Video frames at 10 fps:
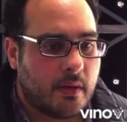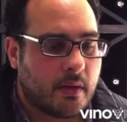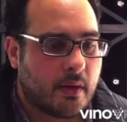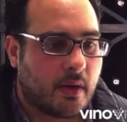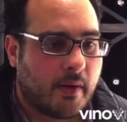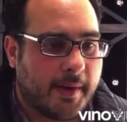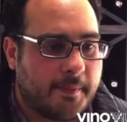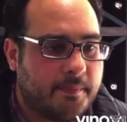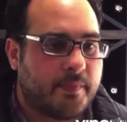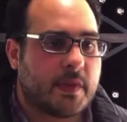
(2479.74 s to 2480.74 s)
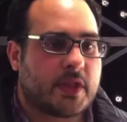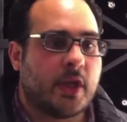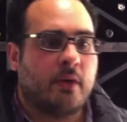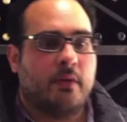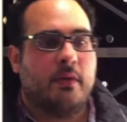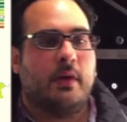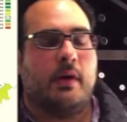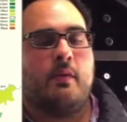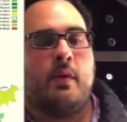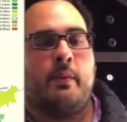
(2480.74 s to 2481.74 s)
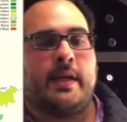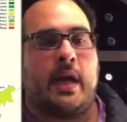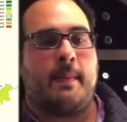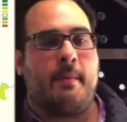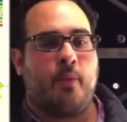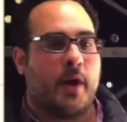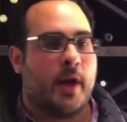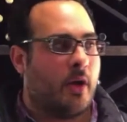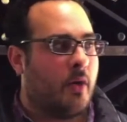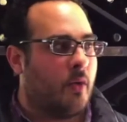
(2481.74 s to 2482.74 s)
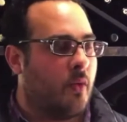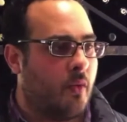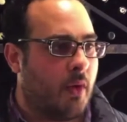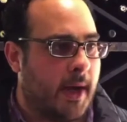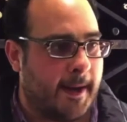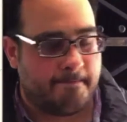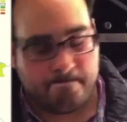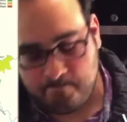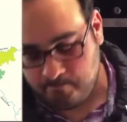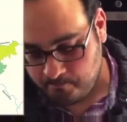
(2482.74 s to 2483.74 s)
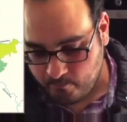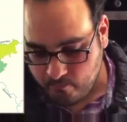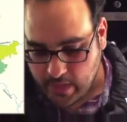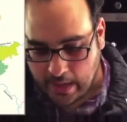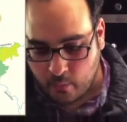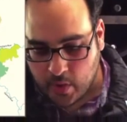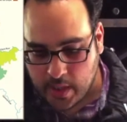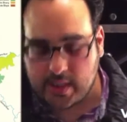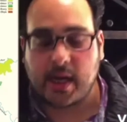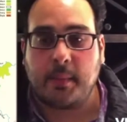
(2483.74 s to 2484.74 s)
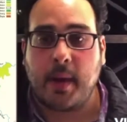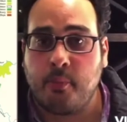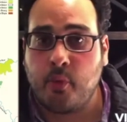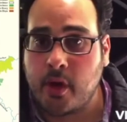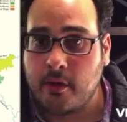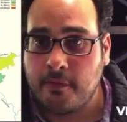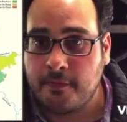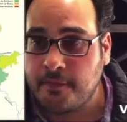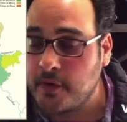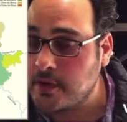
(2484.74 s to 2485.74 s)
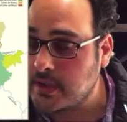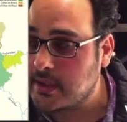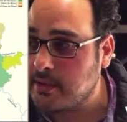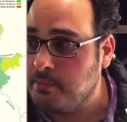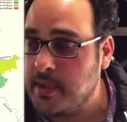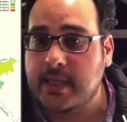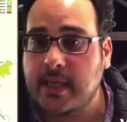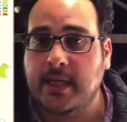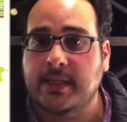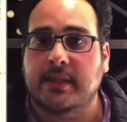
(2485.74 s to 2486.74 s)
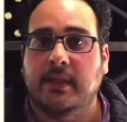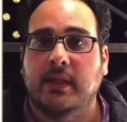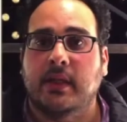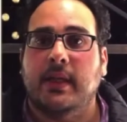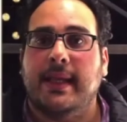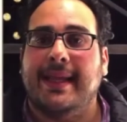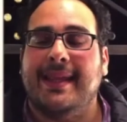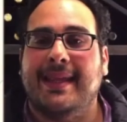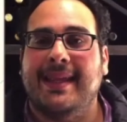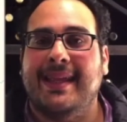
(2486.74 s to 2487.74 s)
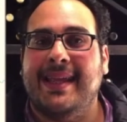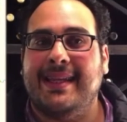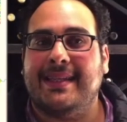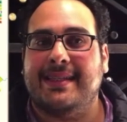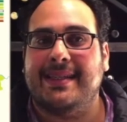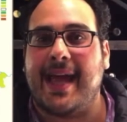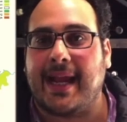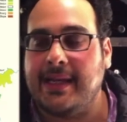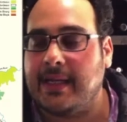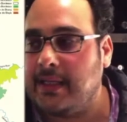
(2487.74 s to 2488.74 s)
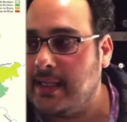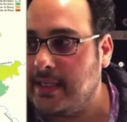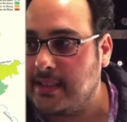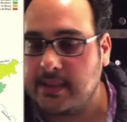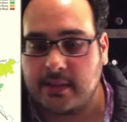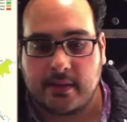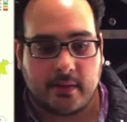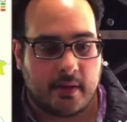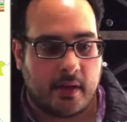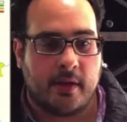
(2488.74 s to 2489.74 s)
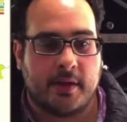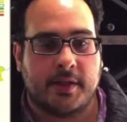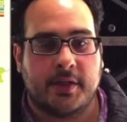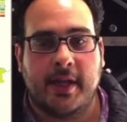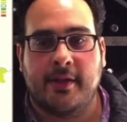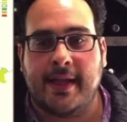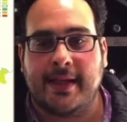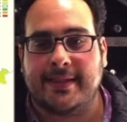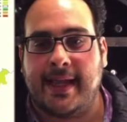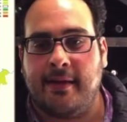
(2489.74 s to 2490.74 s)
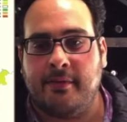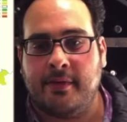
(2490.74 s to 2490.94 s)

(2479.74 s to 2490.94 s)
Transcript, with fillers: All right. So when we talk about Bordeaux, um, I wanted to talk about Bordeaux first because it technically is. Oh, did you hear that sound?